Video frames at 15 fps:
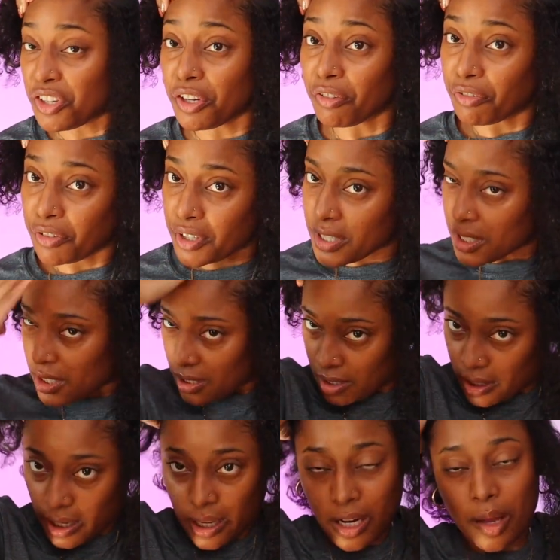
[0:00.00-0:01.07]
different,
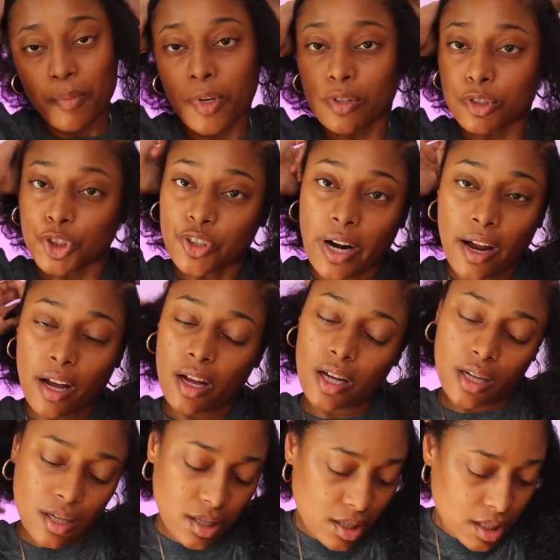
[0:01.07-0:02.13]
and I'm gonna try
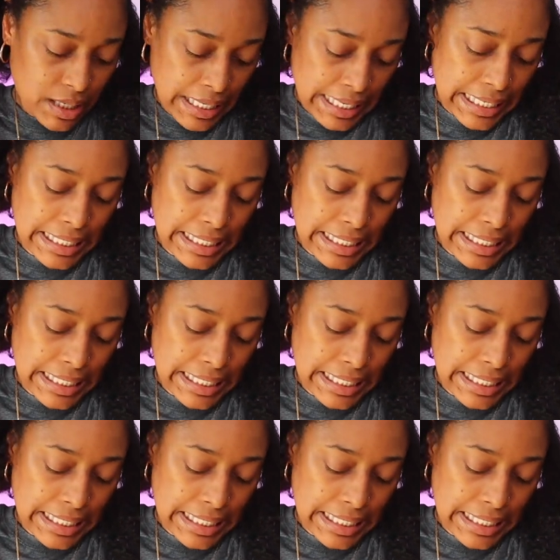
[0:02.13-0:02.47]
a